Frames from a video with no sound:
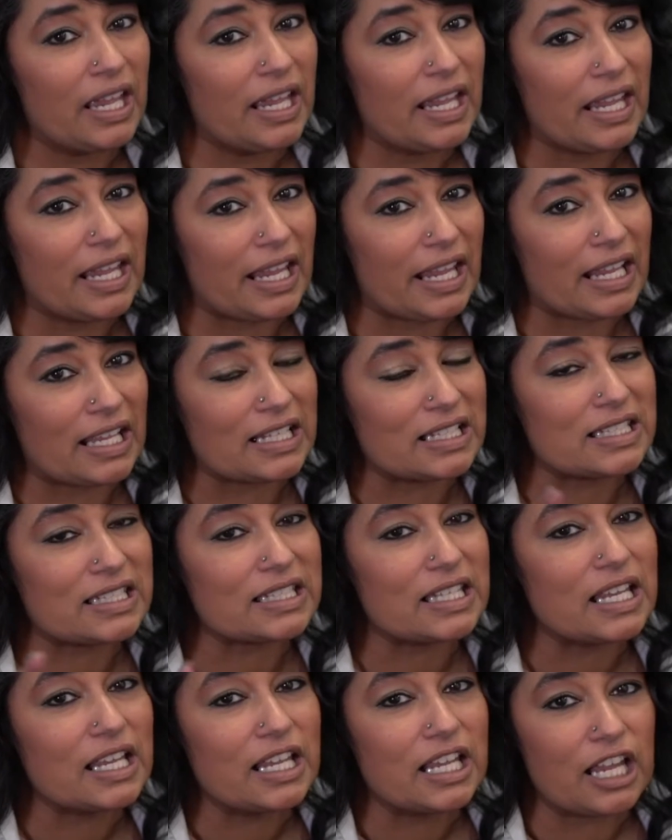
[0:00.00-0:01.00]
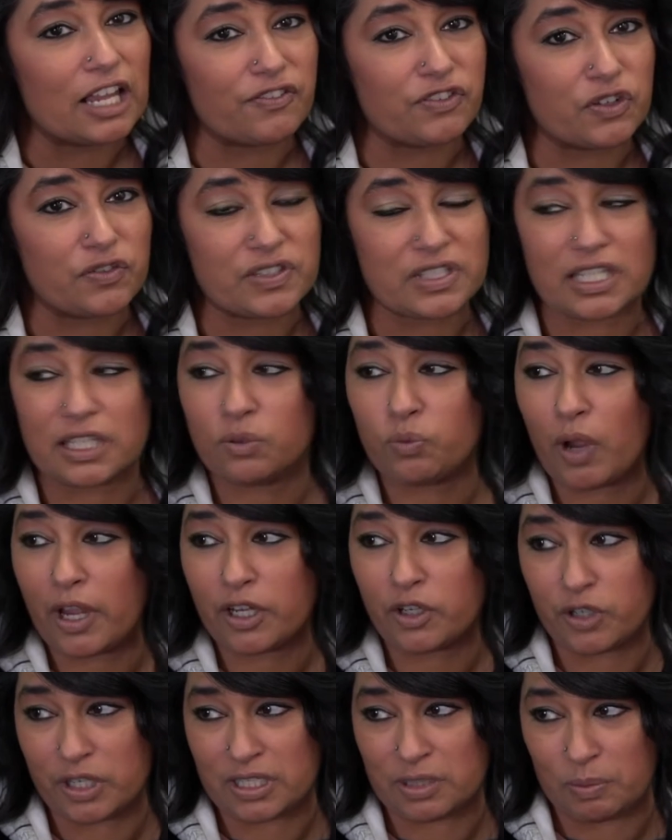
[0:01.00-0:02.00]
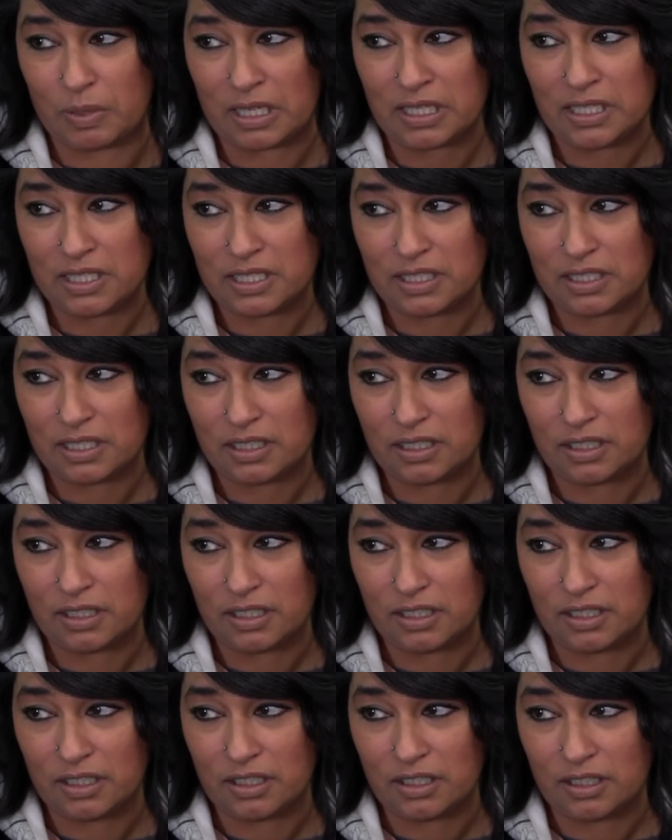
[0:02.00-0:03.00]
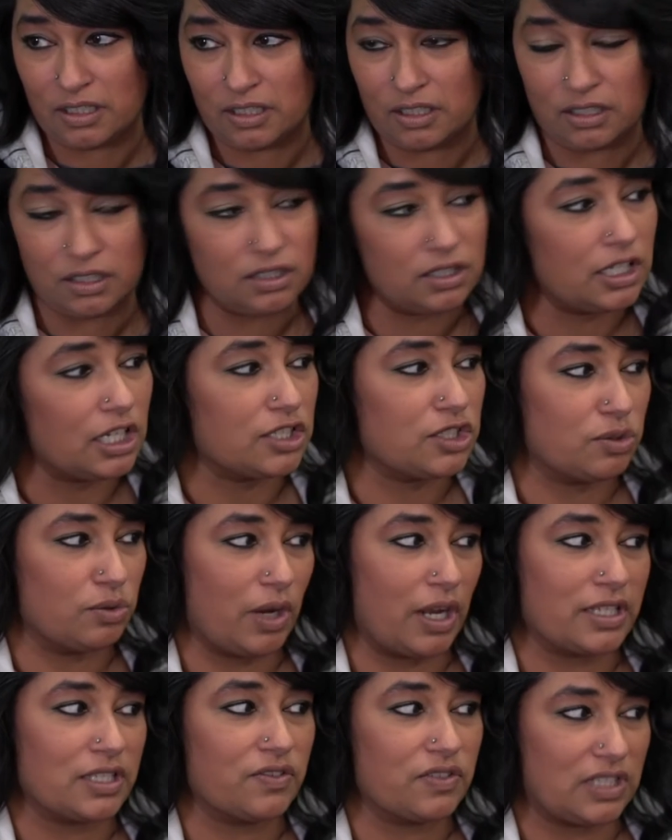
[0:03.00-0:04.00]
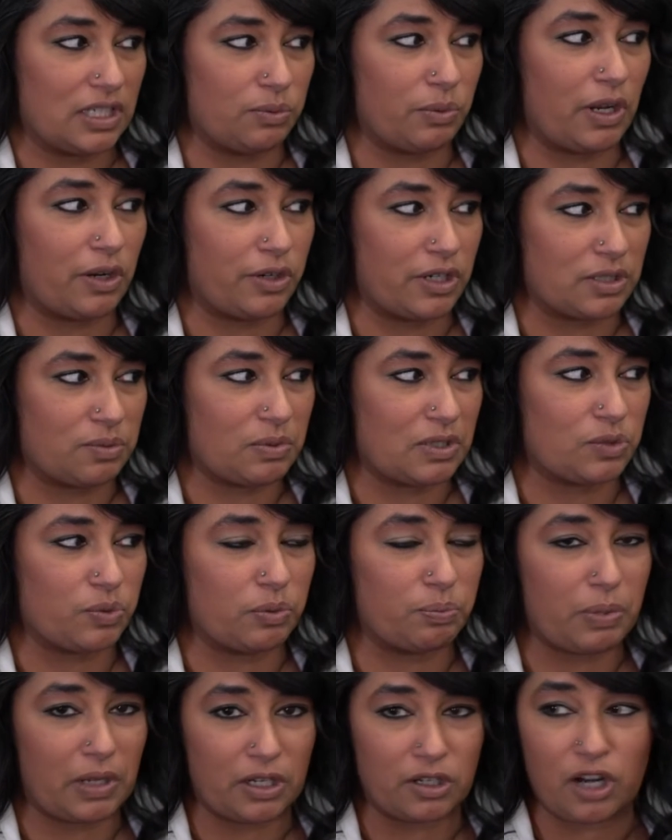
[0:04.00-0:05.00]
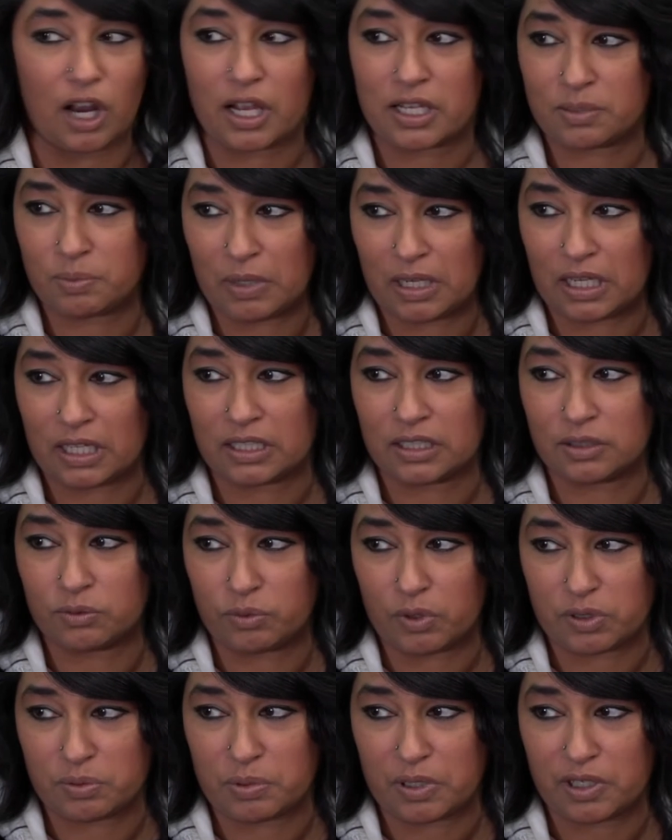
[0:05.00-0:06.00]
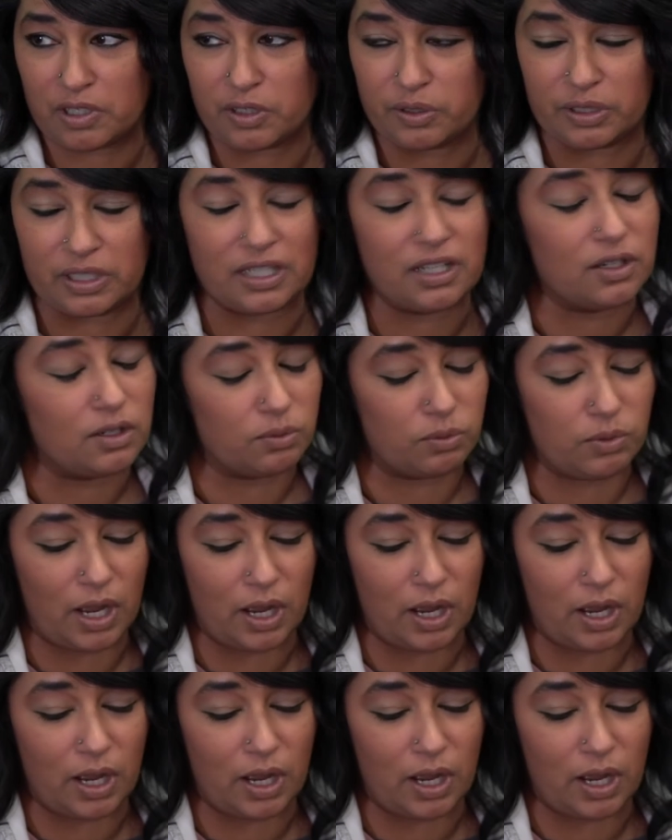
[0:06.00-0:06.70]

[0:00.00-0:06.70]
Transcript: I've never heard of it. If you've seen White Christmas. Nope. Yes, you guys have seen White Christmas with Bing Crosby and Rosemary Clooney. No.